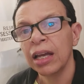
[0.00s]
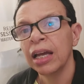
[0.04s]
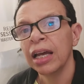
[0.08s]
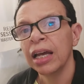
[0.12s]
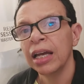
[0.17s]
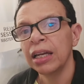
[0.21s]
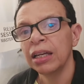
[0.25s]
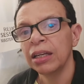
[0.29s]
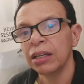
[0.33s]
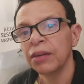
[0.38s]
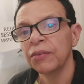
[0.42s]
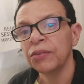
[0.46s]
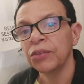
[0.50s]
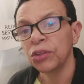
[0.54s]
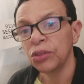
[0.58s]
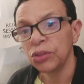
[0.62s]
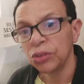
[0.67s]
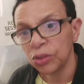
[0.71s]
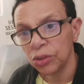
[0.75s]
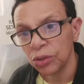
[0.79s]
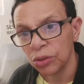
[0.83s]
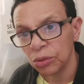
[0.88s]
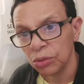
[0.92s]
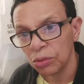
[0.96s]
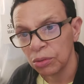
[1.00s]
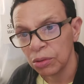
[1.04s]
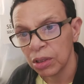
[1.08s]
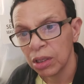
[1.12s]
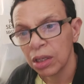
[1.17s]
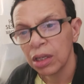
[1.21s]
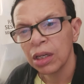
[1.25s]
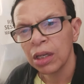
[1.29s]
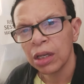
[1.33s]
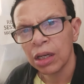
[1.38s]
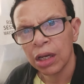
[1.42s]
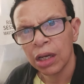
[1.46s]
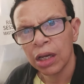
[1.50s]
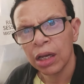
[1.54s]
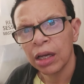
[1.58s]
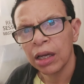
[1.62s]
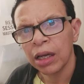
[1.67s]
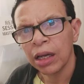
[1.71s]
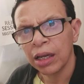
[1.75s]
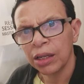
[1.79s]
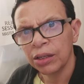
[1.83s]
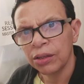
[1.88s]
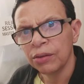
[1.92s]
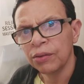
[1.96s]
Hey, if you're new
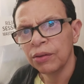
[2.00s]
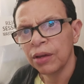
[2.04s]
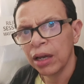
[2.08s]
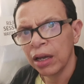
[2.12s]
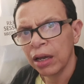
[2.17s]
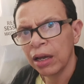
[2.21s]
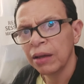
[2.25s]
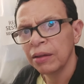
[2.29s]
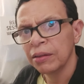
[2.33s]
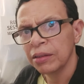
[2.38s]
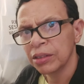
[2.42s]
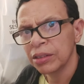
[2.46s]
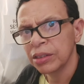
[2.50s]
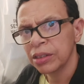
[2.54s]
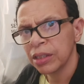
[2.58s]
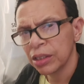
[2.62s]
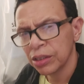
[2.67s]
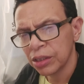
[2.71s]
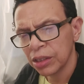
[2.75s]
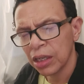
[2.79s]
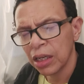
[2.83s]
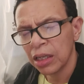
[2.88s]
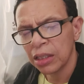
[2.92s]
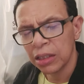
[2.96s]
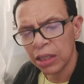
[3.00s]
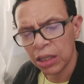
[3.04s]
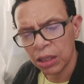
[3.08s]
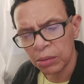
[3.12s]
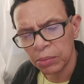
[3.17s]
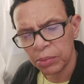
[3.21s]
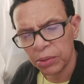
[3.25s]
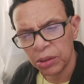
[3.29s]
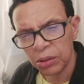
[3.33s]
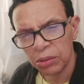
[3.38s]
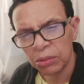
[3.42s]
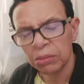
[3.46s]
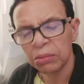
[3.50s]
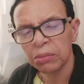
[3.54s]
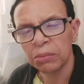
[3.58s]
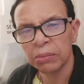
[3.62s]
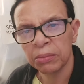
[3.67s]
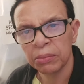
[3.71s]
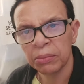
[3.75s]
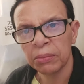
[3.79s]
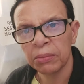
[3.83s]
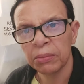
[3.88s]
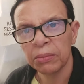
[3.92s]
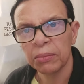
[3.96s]
and the session has helped you
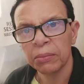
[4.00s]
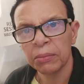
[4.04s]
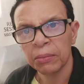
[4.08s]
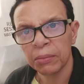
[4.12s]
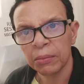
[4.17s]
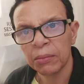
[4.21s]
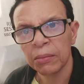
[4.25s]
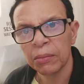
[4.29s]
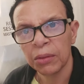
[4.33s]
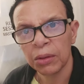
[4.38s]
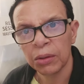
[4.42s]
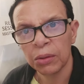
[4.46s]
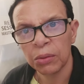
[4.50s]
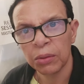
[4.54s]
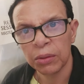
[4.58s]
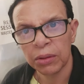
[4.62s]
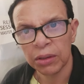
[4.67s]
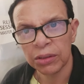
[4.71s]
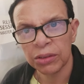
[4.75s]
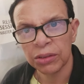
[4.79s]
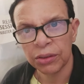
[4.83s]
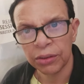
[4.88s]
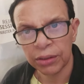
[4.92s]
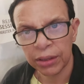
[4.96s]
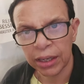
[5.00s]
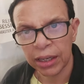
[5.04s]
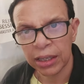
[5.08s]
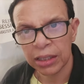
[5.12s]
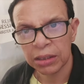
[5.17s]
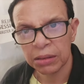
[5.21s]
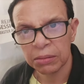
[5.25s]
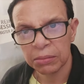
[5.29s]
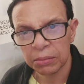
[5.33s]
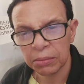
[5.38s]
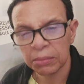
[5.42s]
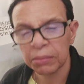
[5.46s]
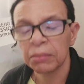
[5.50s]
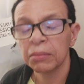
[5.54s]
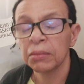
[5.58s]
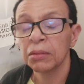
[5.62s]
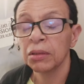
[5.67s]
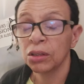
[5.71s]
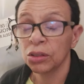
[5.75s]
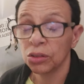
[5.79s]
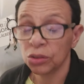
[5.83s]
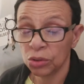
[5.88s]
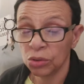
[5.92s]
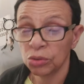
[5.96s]
with the sarcasm,
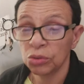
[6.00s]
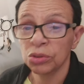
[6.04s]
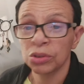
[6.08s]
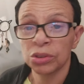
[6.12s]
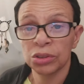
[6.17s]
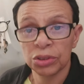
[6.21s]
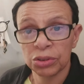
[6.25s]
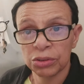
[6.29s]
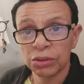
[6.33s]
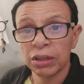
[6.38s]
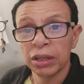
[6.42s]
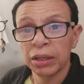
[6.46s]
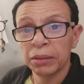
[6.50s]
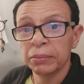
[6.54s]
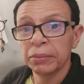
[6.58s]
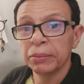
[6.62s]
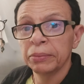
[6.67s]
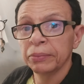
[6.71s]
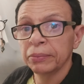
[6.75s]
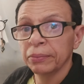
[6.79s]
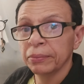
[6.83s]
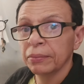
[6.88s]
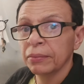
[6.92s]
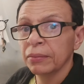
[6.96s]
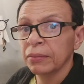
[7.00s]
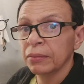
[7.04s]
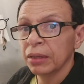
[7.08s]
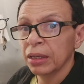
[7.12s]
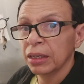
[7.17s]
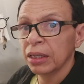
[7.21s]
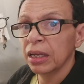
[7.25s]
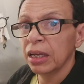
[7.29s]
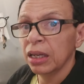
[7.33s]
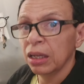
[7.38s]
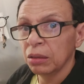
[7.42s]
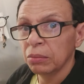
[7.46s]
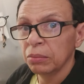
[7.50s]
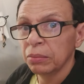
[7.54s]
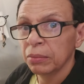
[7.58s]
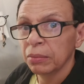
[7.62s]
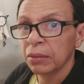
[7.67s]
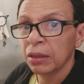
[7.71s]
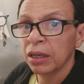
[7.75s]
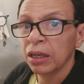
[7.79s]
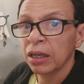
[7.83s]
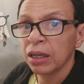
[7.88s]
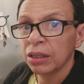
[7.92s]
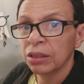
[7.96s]
do subscribe and help,
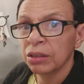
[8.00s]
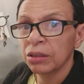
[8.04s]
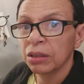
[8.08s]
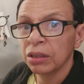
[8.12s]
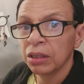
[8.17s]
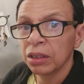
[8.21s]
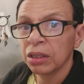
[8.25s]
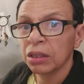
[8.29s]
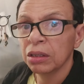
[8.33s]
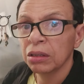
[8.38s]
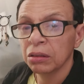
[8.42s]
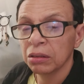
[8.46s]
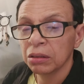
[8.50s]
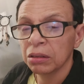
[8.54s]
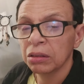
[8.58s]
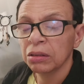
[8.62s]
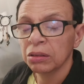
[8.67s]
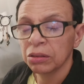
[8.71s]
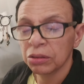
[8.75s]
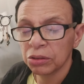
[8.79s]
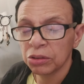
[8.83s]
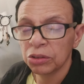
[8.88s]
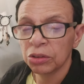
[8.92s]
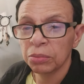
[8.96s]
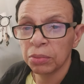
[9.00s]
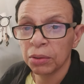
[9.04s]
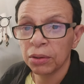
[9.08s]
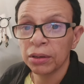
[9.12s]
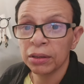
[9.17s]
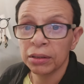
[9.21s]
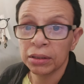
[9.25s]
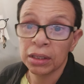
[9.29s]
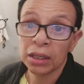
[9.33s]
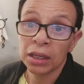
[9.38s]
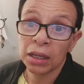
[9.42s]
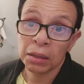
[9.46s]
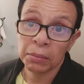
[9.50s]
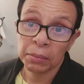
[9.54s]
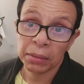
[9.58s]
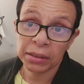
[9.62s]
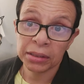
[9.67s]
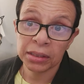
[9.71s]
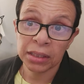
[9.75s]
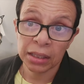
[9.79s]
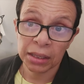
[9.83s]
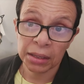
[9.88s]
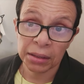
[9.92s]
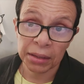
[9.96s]
you know, do your part by
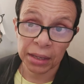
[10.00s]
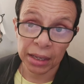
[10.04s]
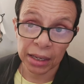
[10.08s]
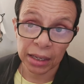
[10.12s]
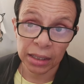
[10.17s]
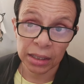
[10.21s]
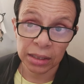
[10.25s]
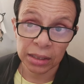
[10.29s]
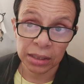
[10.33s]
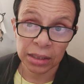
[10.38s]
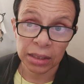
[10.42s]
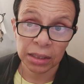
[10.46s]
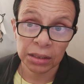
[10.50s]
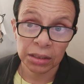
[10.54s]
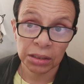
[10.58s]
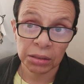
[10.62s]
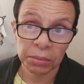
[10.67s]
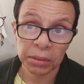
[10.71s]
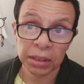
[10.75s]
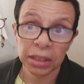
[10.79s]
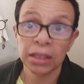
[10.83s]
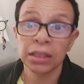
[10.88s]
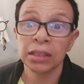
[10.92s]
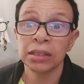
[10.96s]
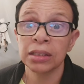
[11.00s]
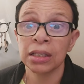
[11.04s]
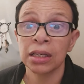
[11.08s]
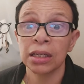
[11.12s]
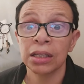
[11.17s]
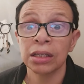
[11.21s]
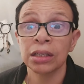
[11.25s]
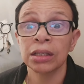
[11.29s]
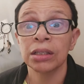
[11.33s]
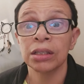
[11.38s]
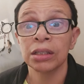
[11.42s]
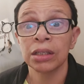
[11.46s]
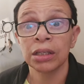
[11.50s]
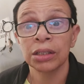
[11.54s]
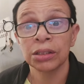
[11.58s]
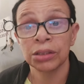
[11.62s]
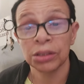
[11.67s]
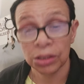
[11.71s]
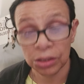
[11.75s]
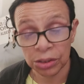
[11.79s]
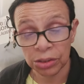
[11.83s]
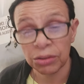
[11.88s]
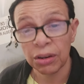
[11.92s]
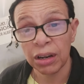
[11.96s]
saying thanks to me. Say,
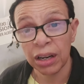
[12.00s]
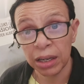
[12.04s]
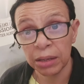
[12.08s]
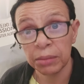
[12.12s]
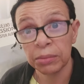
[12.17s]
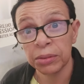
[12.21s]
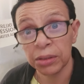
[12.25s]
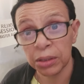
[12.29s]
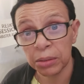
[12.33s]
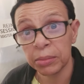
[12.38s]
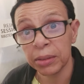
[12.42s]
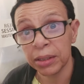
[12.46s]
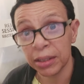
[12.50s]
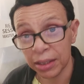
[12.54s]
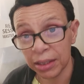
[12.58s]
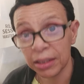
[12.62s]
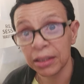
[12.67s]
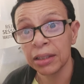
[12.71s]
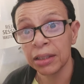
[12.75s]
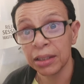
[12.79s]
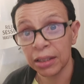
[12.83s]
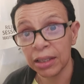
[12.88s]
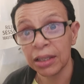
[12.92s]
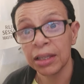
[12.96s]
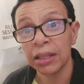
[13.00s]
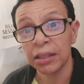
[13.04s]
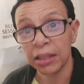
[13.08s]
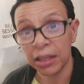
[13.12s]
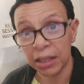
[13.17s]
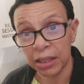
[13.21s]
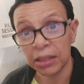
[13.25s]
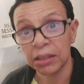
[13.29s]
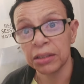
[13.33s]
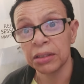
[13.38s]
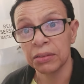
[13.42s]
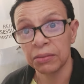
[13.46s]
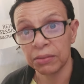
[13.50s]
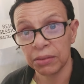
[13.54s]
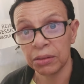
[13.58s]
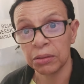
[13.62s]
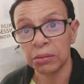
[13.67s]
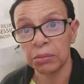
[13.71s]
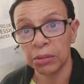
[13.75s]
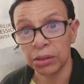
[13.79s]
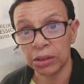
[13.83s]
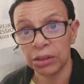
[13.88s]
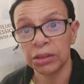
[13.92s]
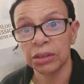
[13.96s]
subscribe to me. Thanks very
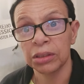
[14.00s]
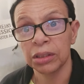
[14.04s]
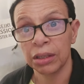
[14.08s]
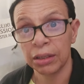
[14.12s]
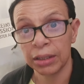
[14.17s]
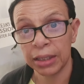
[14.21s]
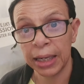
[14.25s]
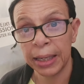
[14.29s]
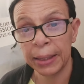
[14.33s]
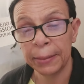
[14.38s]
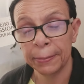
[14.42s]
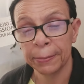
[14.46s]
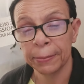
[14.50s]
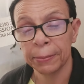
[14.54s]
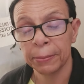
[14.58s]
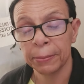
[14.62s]
much. Okay?